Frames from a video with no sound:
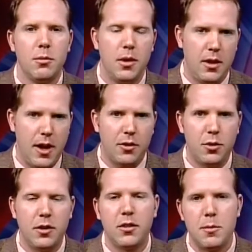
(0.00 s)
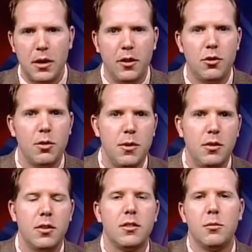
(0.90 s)
It actually stimulates your immune
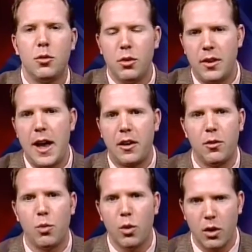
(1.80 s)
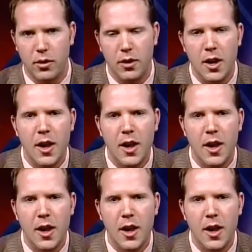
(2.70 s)
system to attack the wart.